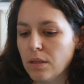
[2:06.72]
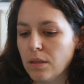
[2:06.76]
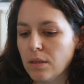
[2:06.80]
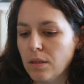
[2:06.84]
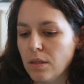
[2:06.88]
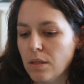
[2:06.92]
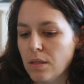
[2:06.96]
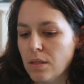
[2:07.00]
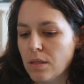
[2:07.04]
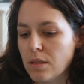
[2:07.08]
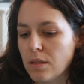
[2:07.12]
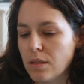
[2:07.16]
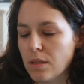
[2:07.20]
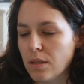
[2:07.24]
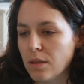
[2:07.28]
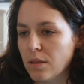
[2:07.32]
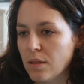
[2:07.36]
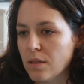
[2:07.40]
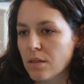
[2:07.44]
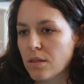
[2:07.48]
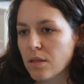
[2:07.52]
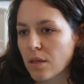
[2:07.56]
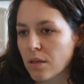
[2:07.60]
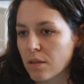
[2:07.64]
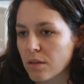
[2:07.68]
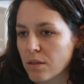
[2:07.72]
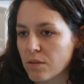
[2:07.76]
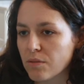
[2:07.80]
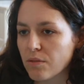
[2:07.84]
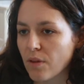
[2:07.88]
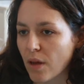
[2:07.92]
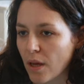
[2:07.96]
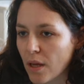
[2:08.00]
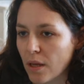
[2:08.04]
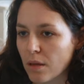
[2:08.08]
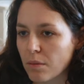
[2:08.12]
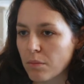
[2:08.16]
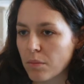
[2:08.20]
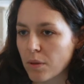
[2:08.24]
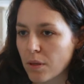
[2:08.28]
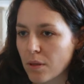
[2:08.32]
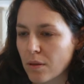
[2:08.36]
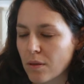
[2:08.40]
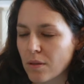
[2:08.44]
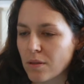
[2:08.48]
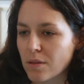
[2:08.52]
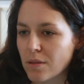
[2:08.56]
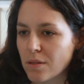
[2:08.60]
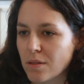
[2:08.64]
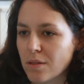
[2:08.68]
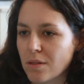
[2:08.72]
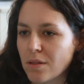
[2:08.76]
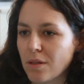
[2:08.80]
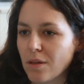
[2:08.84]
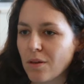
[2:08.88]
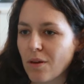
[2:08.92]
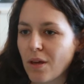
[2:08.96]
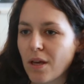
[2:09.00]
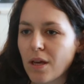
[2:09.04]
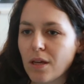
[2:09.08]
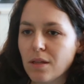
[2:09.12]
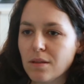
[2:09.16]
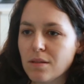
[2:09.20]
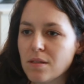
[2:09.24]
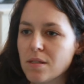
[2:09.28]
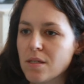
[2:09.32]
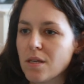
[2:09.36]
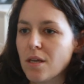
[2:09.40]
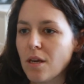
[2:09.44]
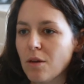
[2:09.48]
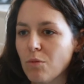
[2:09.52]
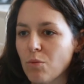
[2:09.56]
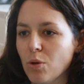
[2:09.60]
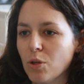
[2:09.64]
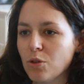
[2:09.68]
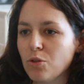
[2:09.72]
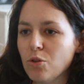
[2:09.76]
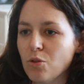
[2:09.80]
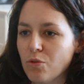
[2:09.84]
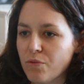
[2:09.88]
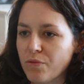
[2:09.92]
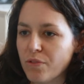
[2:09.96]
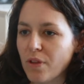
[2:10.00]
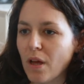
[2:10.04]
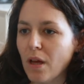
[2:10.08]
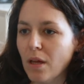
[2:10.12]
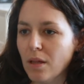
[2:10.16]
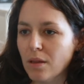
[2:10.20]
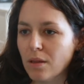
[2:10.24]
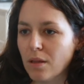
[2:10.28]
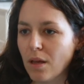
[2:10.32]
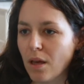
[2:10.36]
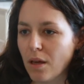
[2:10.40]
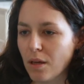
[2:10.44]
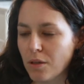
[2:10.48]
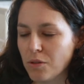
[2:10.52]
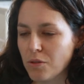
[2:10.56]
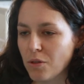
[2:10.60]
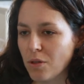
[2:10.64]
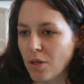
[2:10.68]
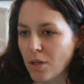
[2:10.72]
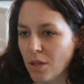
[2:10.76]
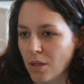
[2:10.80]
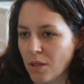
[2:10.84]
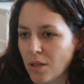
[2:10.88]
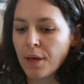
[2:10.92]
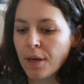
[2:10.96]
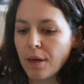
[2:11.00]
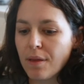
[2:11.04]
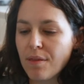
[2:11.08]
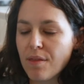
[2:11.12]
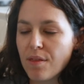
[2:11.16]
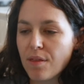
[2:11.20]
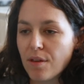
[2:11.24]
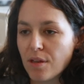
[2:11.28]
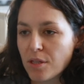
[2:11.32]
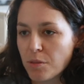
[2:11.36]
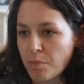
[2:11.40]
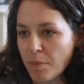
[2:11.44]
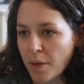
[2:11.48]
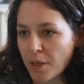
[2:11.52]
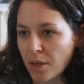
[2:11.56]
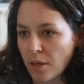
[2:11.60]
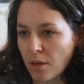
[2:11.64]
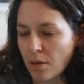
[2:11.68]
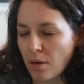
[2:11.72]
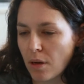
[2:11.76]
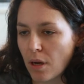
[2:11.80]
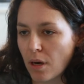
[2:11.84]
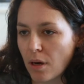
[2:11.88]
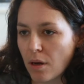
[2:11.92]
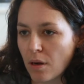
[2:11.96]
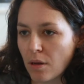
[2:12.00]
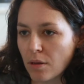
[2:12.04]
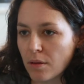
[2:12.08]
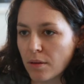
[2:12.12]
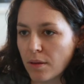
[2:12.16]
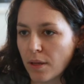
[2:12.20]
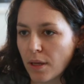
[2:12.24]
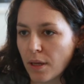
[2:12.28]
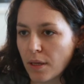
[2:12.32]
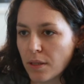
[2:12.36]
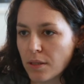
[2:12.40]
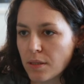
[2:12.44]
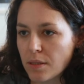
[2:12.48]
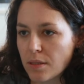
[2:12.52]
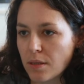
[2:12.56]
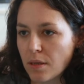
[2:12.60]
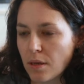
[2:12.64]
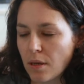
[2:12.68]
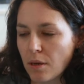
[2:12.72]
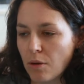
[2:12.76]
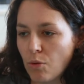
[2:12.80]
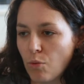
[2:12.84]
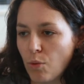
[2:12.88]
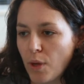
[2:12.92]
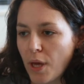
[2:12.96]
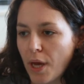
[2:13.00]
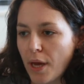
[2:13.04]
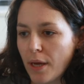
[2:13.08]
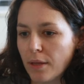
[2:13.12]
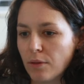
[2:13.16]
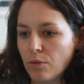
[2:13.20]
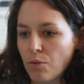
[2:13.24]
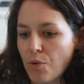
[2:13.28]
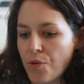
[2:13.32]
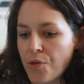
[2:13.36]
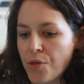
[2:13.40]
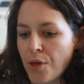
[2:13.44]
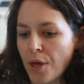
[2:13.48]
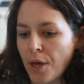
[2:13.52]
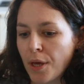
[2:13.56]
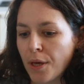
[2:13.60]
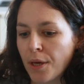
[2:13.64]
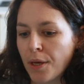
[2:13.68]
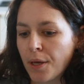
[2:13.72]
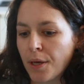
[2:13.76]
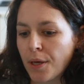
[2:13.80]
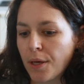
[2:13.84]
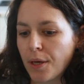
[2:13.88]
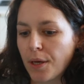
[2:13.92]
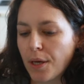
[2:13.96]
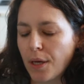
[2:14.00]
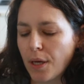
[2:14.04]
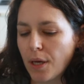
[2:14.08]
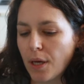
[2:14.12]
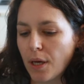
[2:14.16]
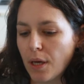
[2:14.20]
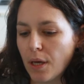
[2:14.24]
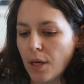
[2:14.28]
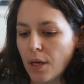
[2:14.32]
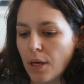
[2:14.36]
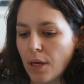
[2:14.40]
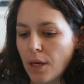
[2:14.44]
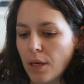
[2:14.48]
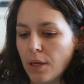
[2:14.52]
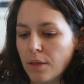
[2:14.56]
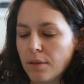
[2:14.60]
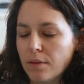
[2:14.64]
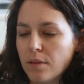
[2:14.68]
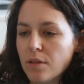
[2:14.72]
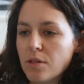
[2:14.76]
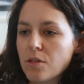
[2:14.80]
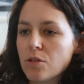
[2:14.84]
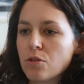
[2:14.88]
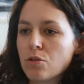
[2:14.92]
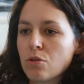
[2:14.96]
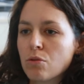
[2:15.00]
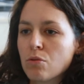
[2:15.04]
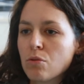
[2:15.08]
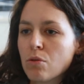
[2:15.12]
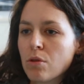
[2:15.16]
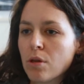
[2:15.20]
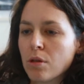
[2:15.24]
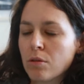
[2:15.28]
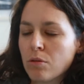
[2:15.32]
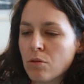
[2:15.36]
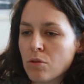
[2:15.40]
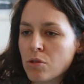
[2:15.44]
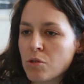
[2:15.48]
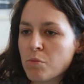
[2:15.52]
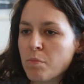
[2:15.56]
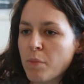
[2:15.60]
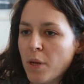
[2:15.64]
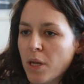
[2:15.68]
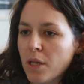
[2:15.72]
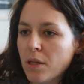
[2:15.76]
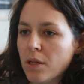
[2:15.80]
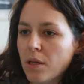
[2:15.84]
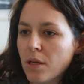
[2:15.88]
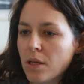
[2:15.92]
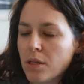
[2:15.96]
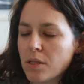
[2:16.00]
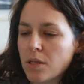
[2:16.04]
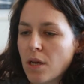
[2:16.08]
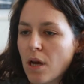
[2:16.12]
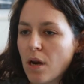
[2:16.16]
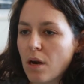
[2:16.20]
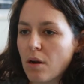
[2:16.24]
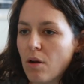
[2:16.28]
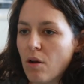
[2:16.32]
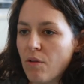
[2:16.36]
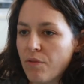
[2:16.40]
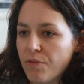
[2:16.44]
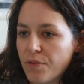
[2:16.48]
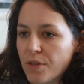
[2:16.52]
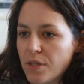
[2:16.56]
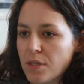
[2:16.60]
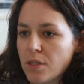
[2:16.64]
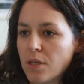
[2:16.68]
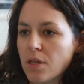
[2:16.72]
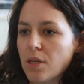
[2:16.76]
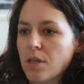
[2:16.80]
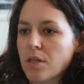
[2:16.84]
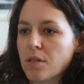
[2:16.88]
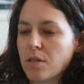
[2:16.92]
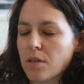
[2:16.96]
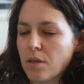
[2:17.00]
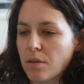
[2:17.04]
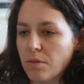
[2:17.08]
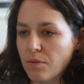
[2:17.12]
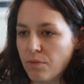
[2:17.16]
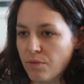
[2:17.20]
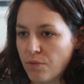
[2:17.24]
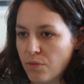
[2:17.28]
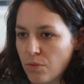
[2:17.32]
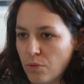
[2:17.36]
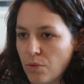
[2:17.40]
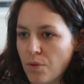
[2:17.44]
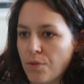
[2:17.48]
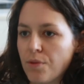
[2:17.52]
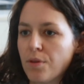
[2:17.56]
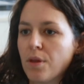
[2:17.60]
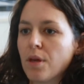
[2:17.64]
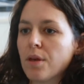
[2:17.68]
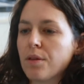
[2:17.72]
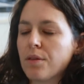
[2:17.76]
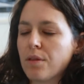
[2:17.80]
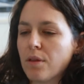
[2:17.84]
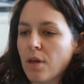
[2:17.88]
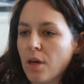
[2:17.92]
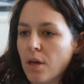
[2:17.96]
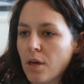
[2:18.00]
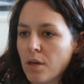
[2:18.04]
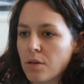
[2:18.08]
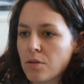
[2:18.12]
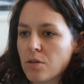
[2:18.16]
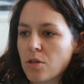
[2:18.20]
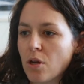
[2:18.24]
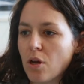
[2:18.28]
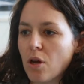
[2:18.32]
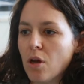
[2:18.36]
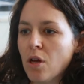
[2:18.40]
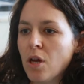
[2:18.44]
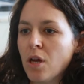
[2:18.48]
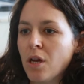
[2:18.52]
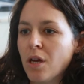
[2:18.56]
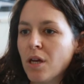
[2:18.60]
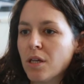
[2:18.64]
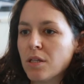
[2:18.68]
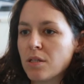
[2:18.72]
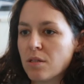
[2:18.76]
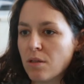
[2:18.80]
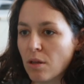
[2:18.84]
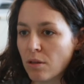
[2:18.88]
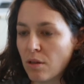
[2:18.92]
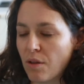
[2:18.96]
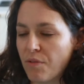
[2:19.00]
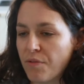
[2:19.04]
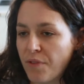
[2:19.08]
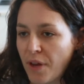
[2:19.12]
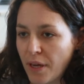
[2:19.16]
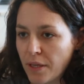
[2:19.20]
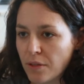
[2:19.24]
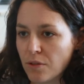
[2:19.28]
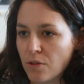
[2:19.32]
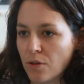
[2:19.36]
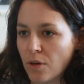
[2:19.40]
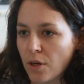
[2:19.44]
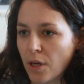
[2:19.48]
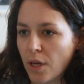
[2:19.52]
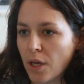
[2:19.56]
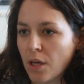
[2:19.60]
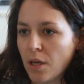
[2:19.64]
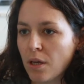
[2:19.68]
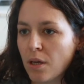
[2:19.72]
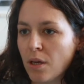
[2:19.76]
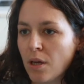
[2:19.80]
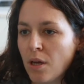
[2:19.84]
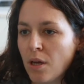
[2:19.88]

is satisfying because you can see what you've done actually. In this particular context, we had to think. It is true that those buildings are offices and food theater, so it's not a factory,